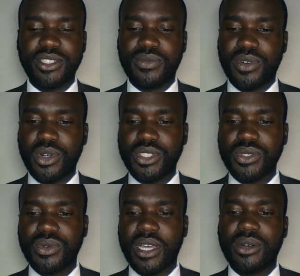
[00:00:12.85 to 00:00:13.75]
Of
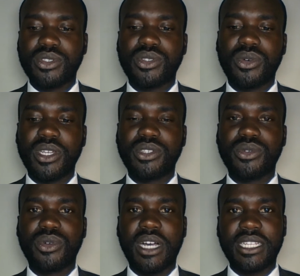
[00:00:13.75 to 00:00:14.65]
course, we are also going to
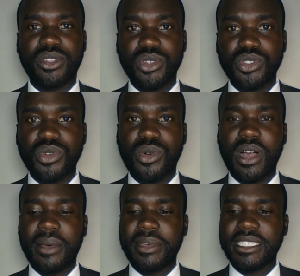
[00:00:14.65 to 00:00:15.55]
look at those
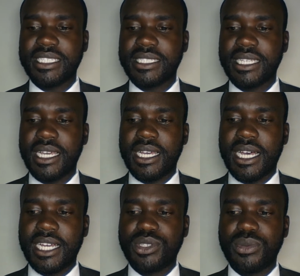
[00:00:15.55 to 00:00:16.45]
requirements
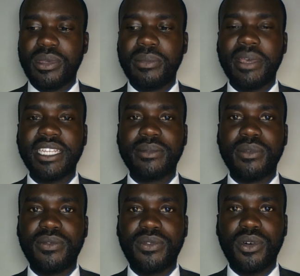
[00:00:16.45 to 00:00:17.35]
to be met
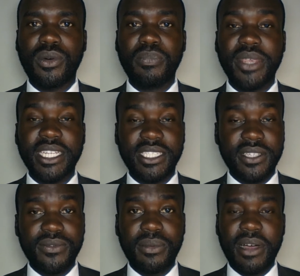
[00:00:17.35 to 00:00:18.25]
before a
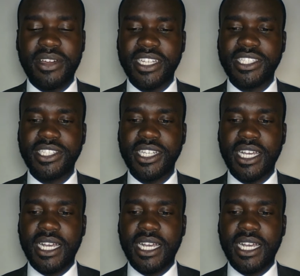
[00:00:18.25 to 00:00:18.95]
civil marriage